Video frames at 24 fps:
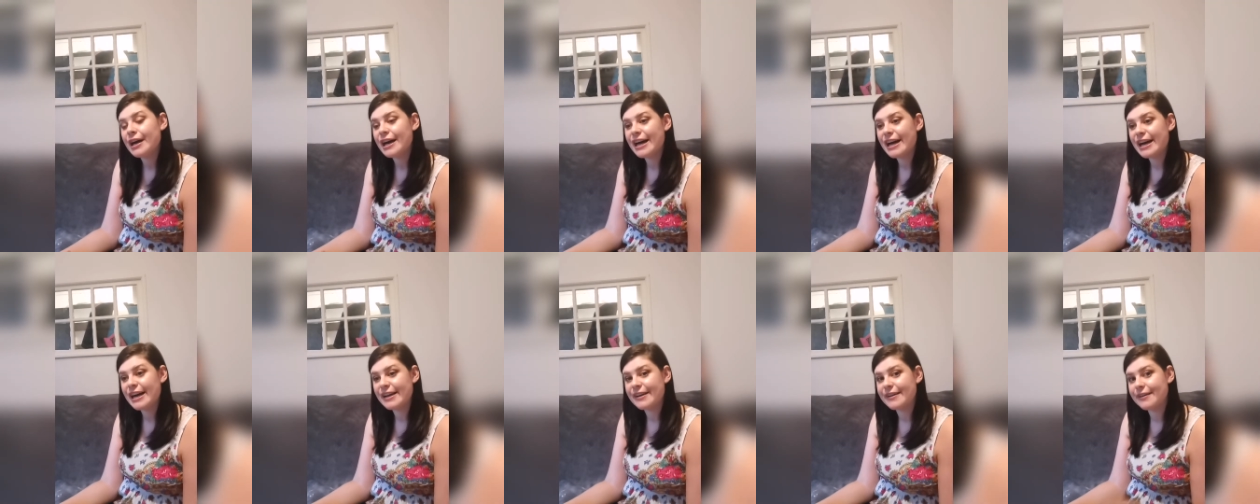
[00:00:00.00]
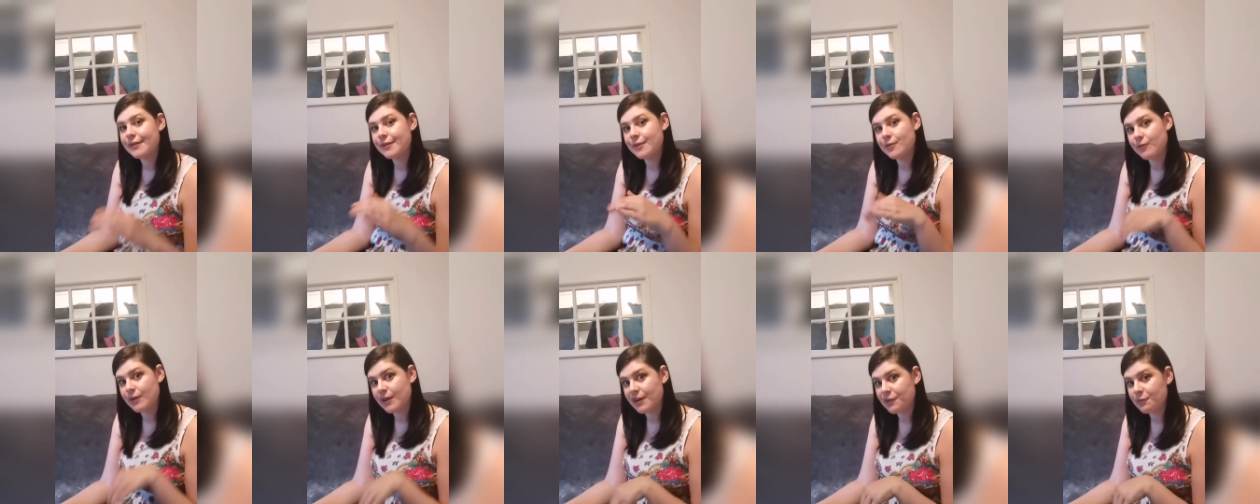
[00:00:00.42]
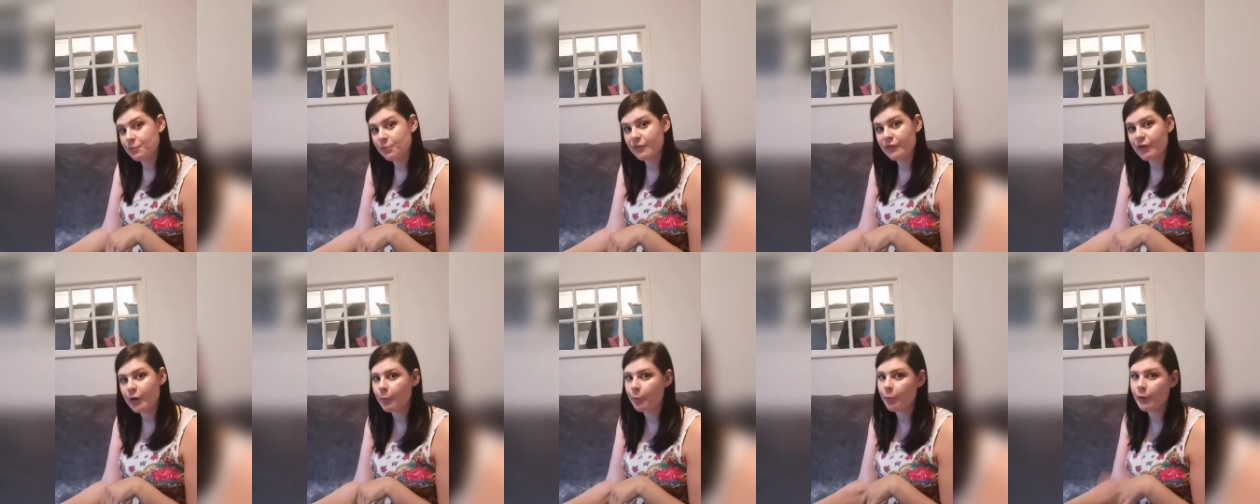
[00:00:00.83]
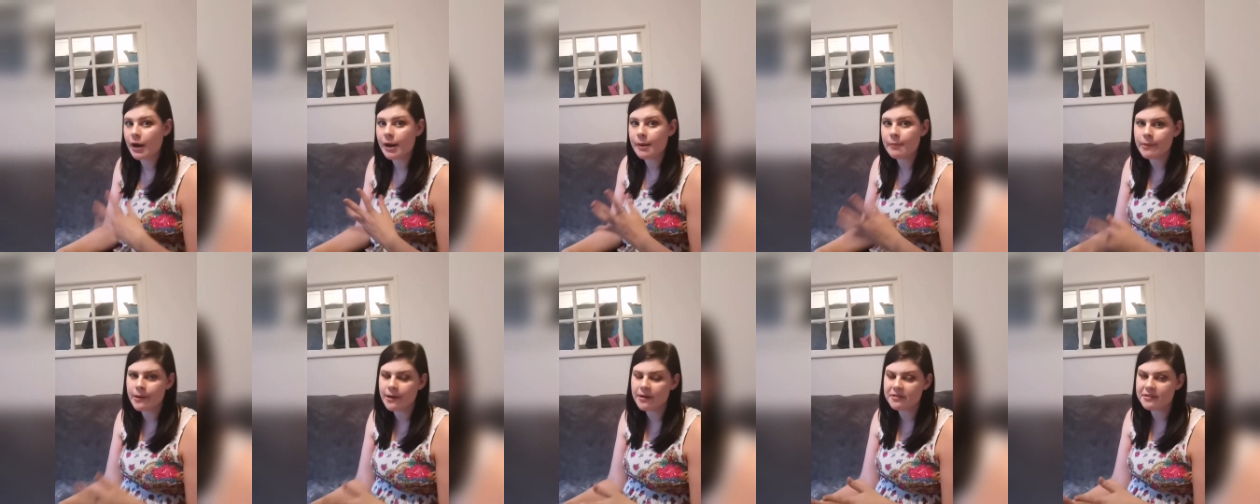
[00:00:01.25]
and the reason we've got
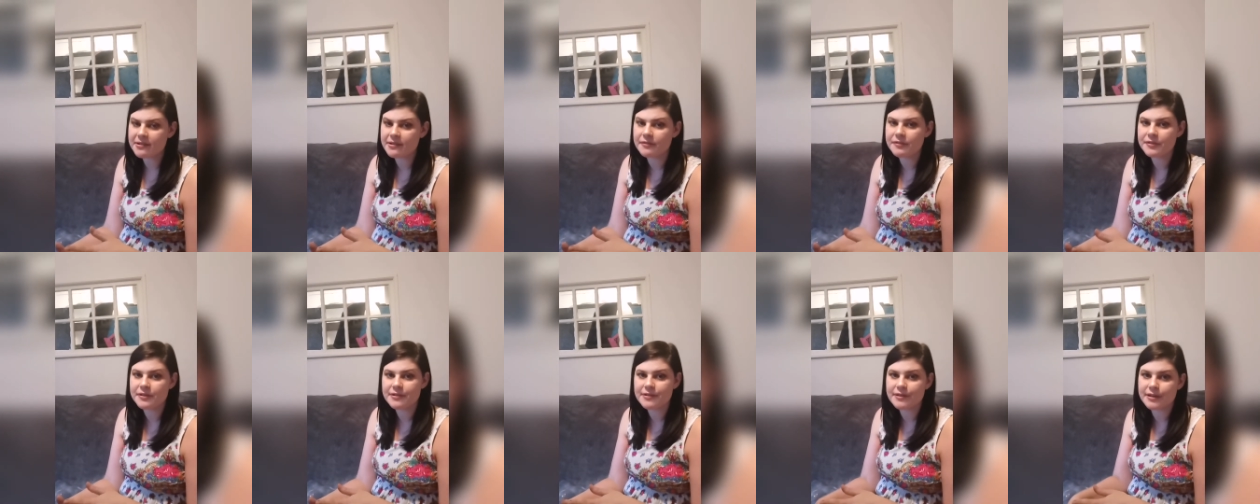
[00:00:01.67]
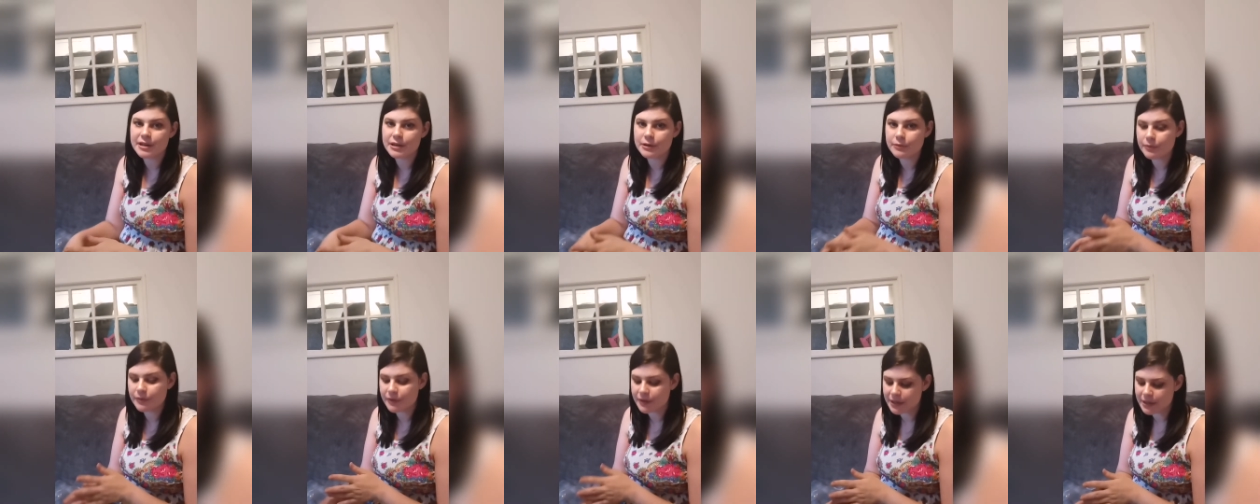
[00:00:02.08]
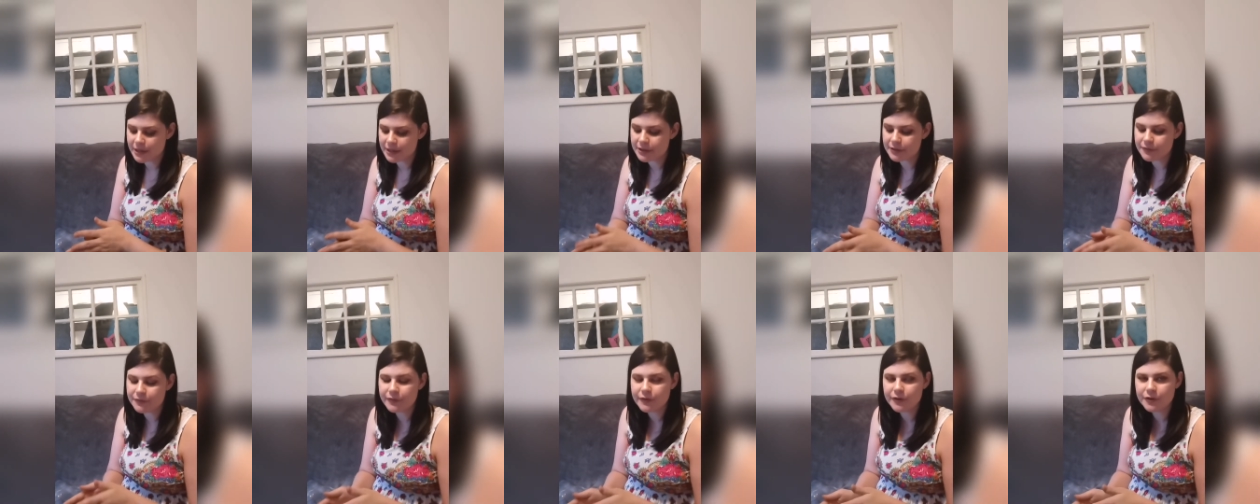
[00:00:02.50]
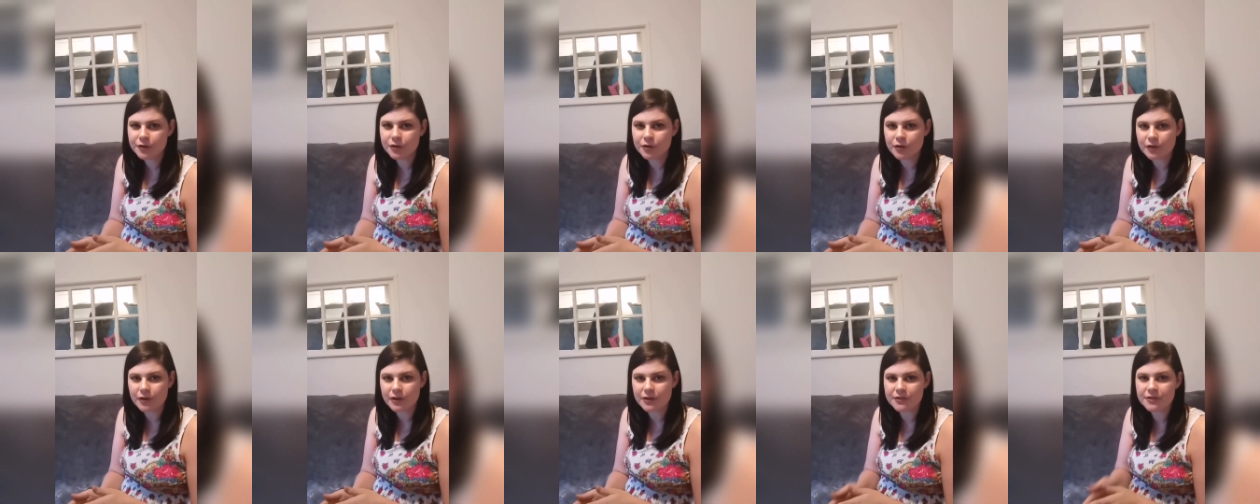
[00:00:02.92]
primary is obviously you only need the four
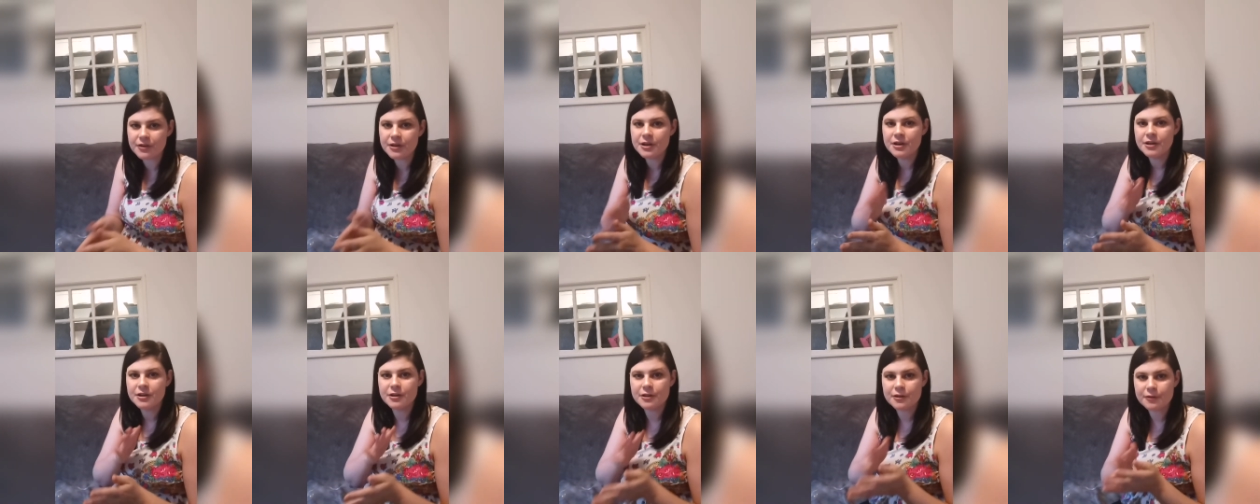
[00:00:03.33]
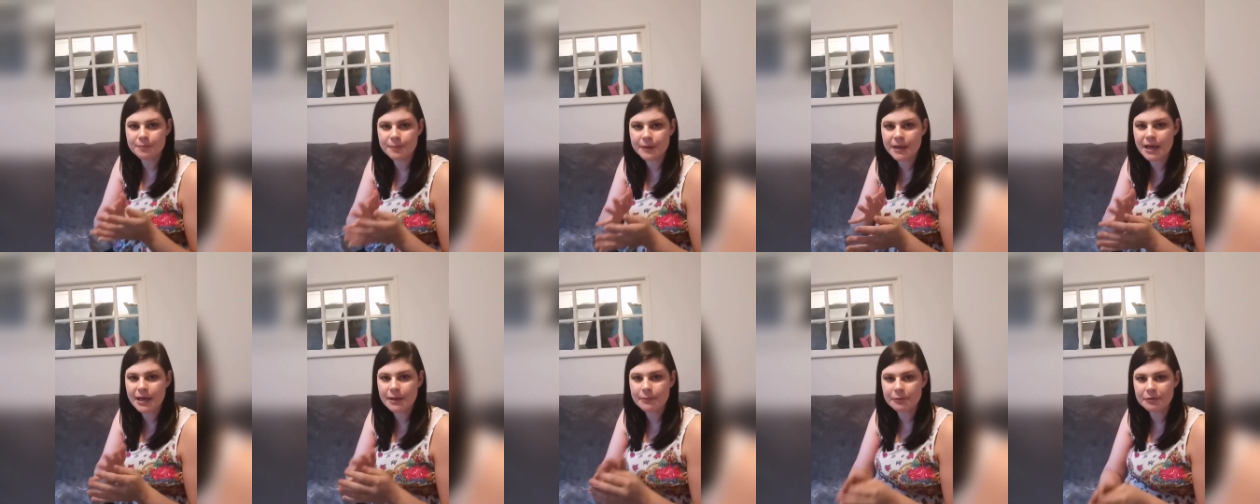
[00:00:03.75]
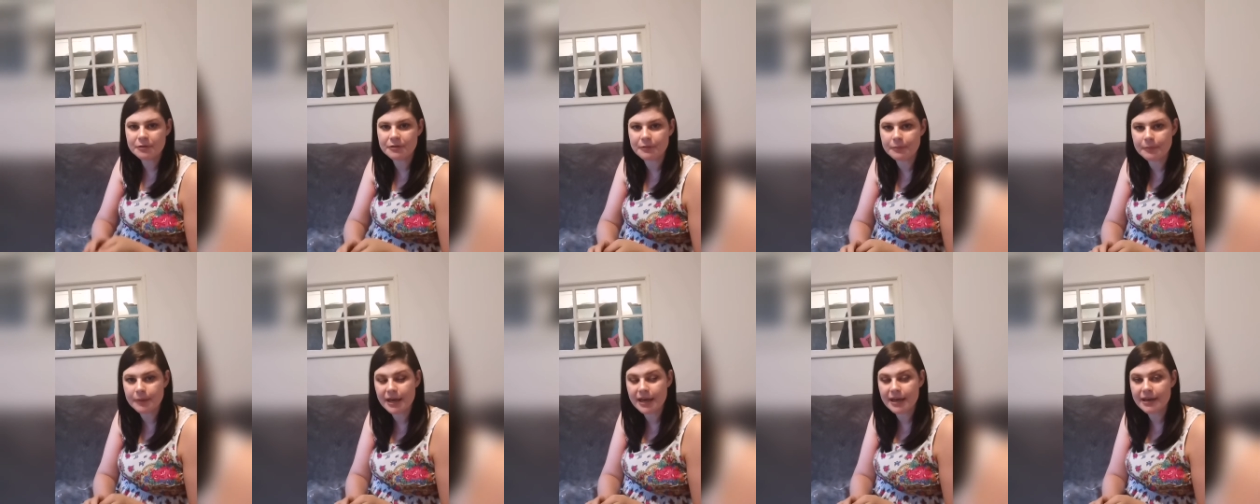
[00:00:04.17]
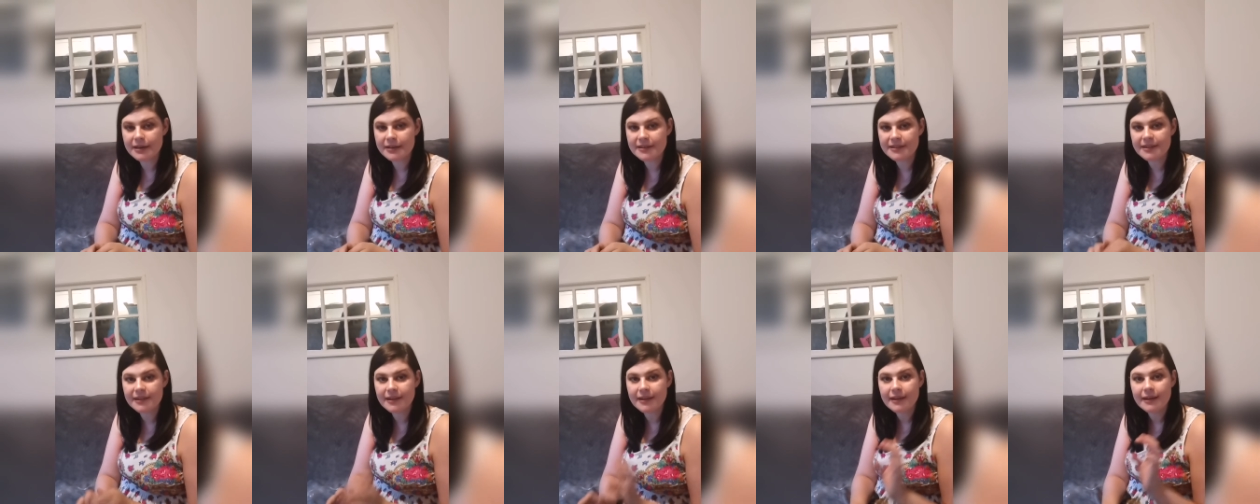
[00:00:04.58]
colours to be able to
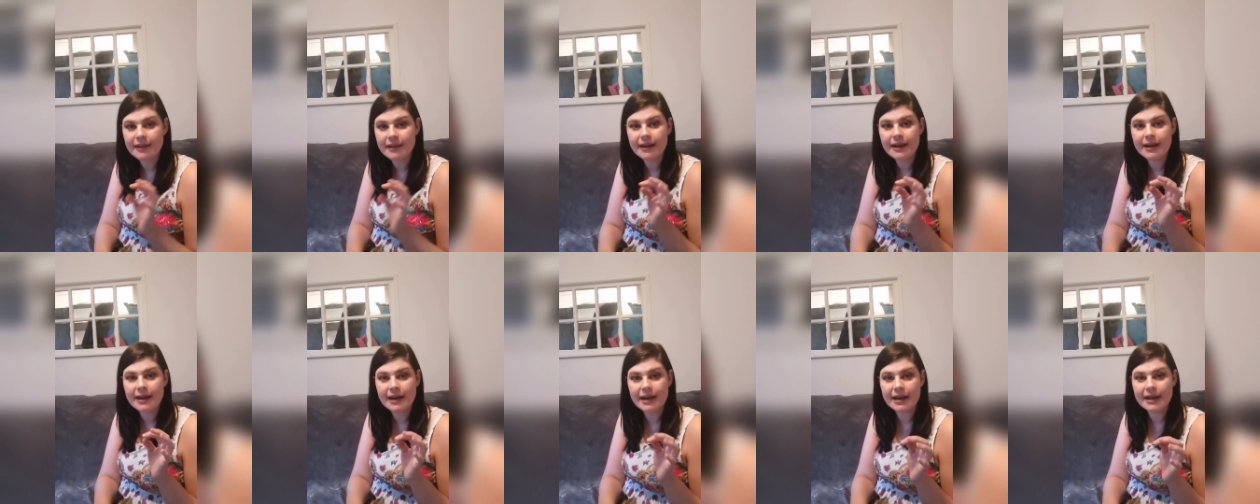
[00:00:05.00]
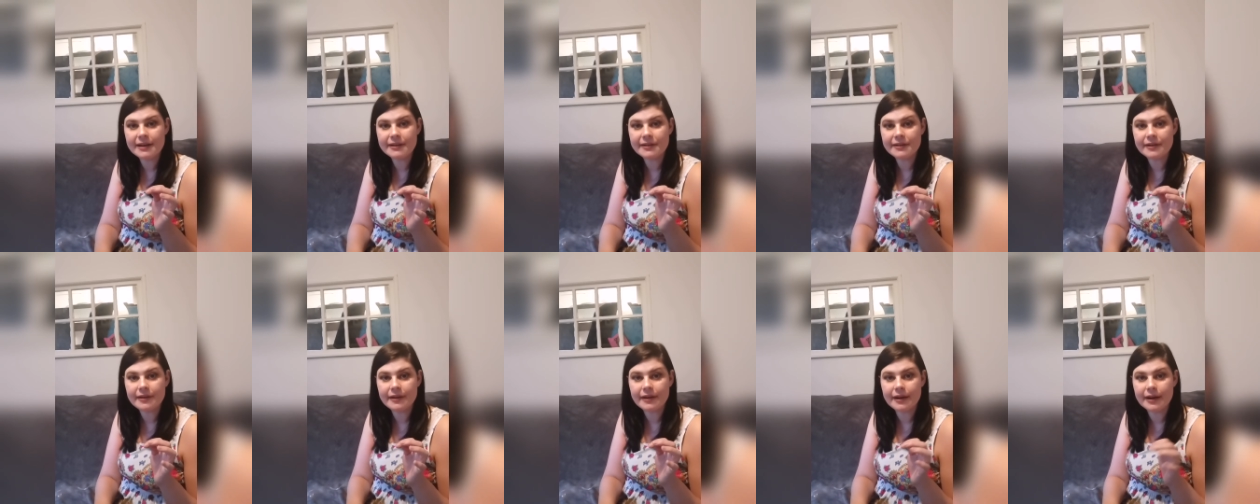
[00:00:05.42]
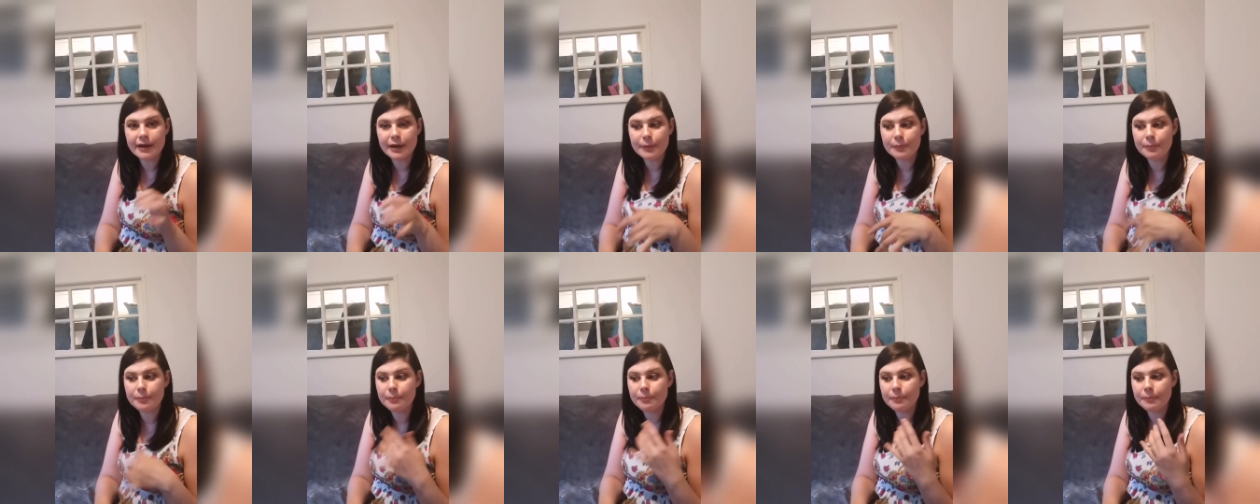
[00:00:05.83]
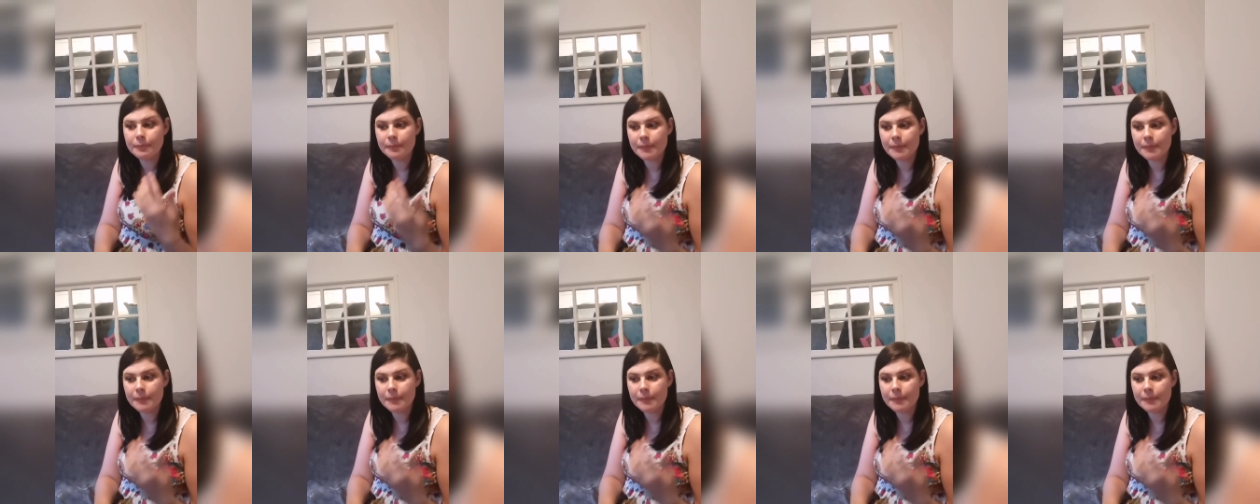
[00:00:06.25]
mix and um,